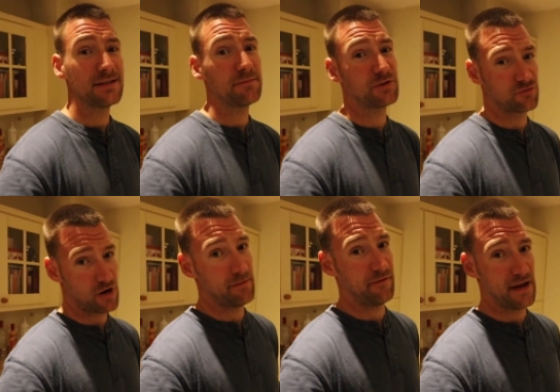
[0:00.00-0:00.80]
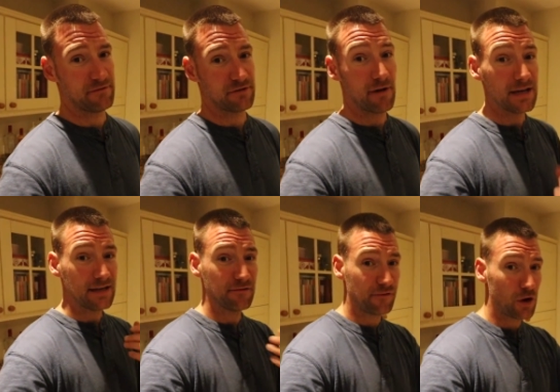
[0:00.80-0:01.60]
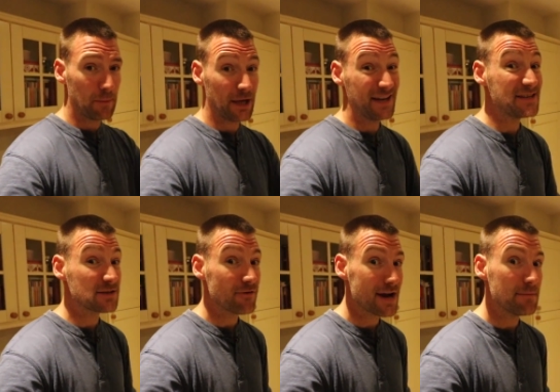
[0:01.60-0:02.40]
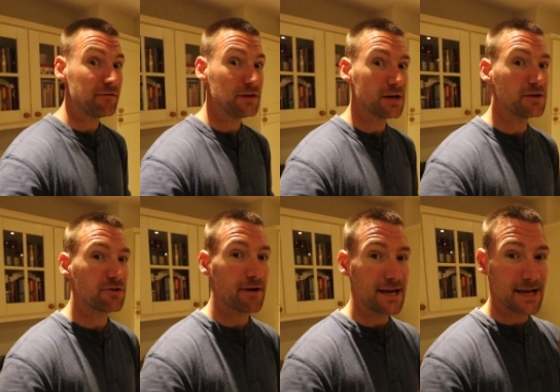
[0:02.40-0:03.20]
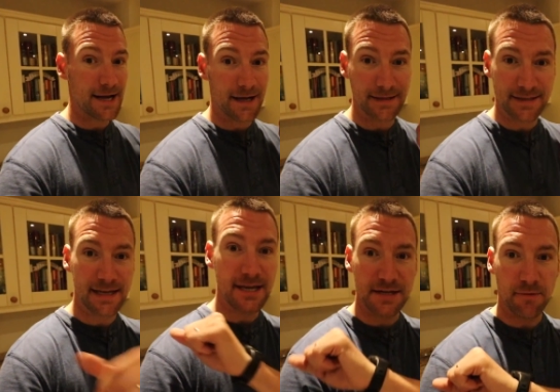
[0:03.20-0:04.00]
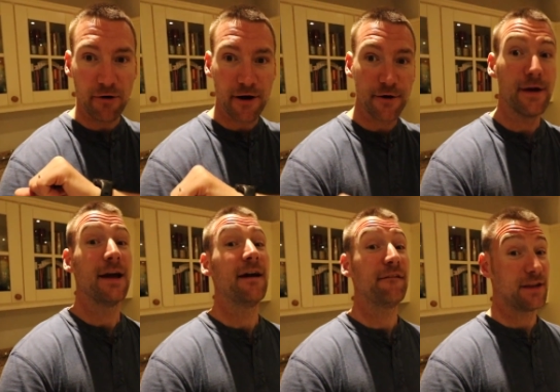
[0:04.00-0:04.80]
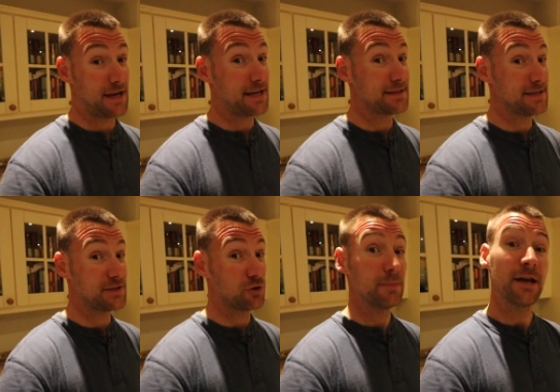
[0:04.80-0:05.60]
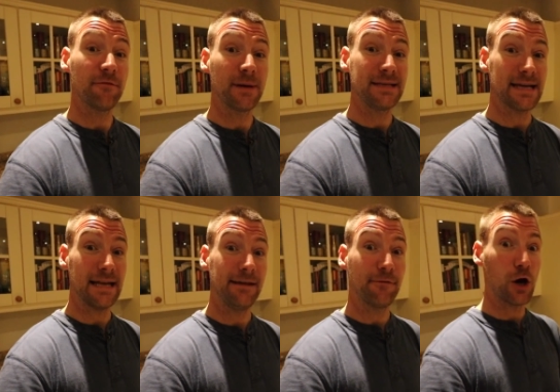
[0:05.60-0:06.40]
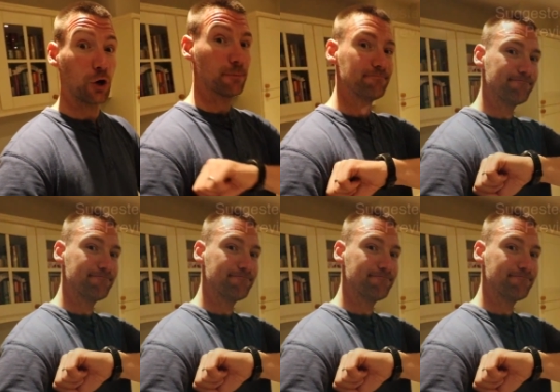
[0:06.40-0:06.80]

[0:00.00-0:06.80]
and subscribe if you haven't already, and follow me on Instagram if you don't already, and I'll see you tomorrow for the next instalment of my daily vlog.